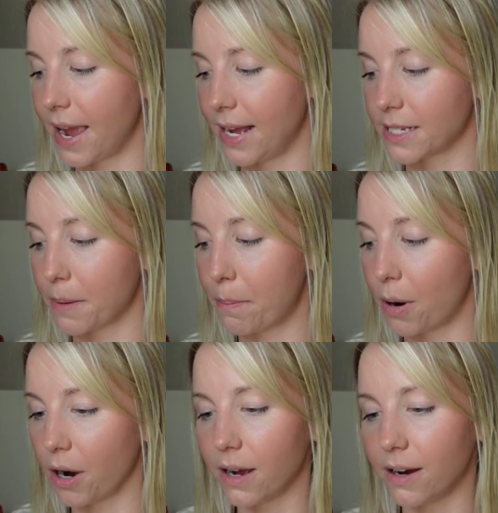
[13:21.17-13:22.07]
as
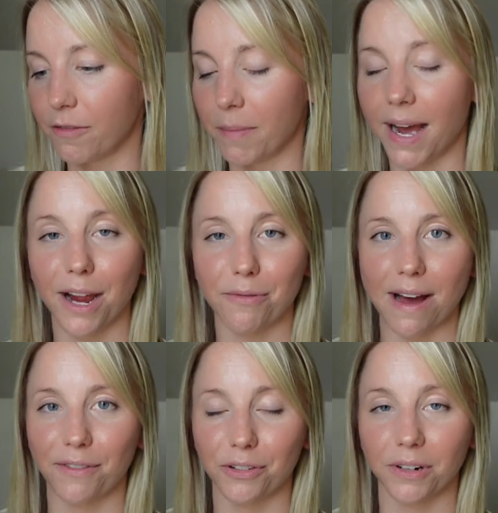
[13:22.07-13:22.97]
part of my
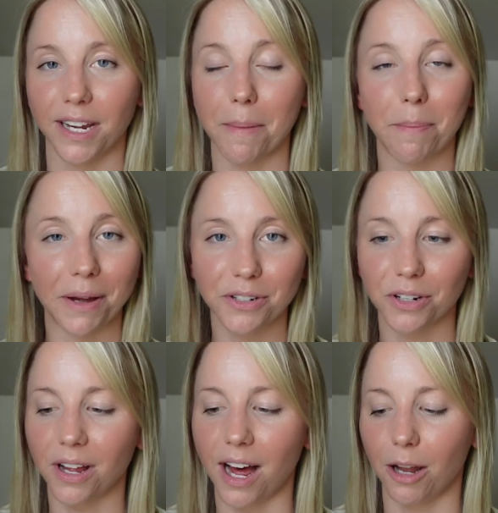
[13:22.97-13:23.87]
Ravelry
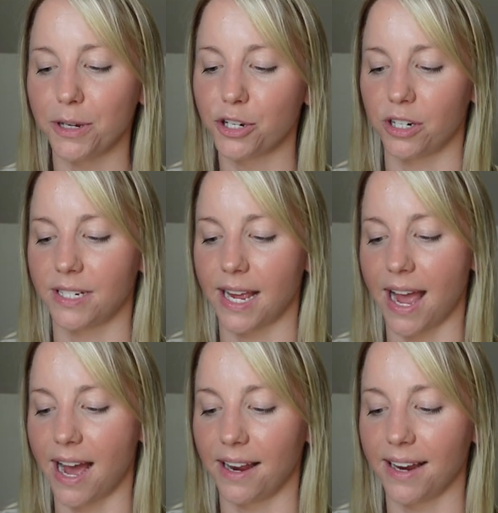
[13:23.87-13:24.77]
bundle, I'll be sure
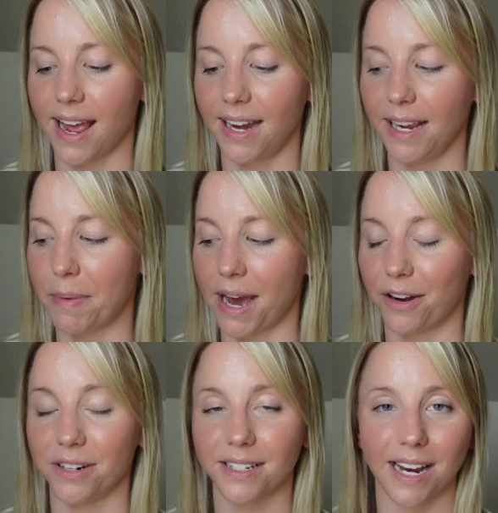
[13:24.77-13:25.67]
to add any
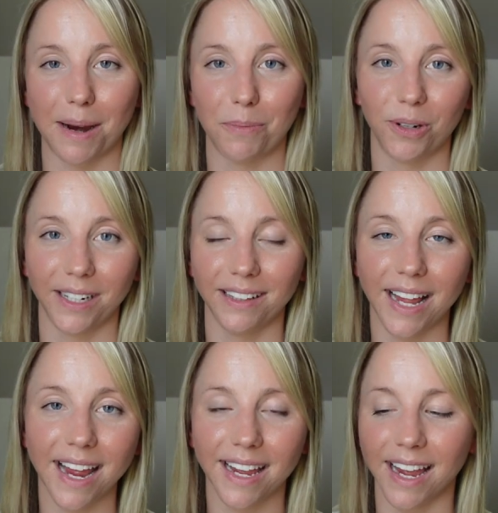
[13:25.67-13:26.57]
patterns that I'm really
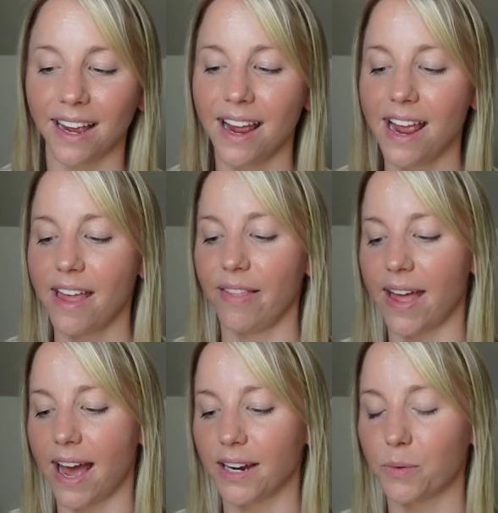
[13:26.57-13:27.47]
liking
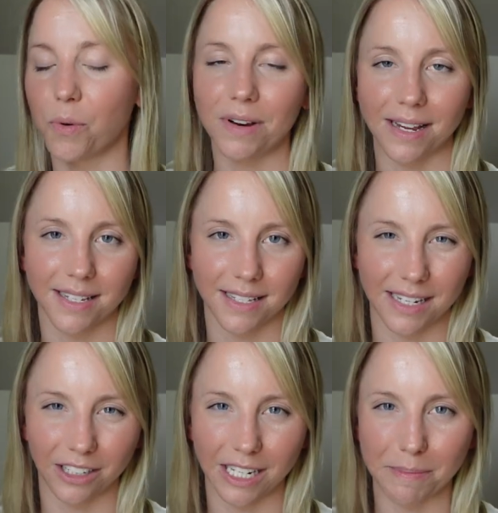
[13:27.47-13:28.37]
that won't
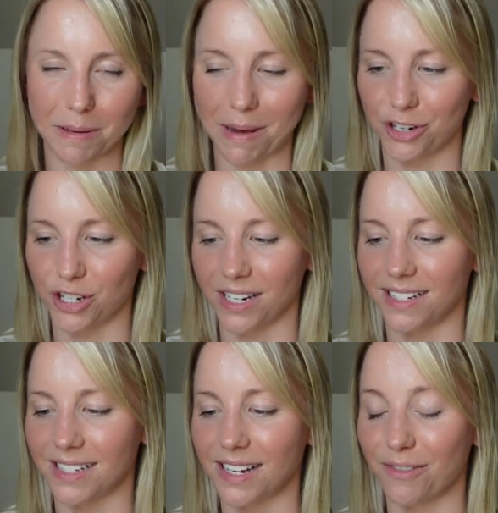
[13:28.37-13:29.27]
necessarily be
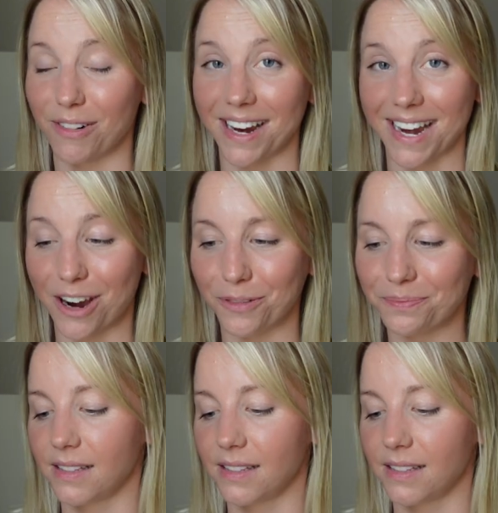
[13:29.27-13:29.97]
mentioned right now.